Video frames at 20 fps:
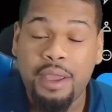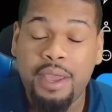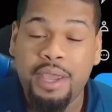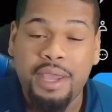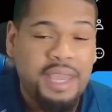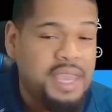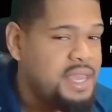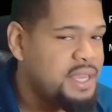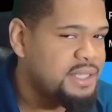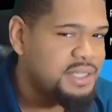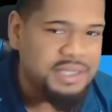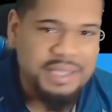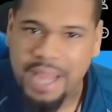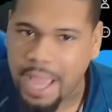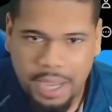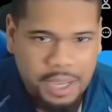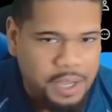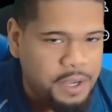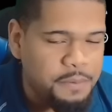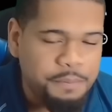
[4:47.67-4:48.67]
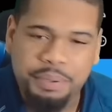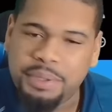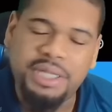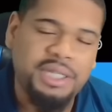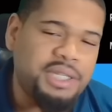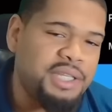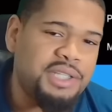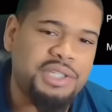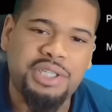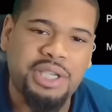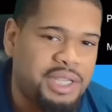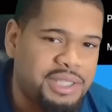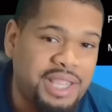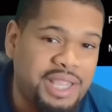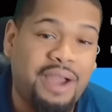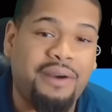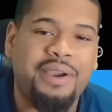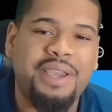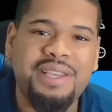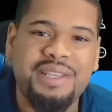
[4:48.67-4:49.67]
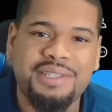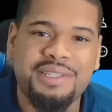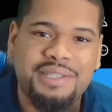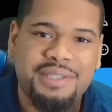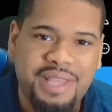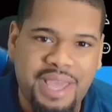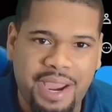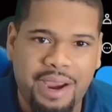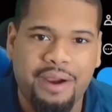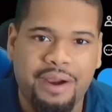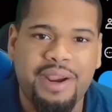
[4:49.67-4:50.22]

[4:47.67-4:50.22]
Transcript: He is not completely checked out. He is there.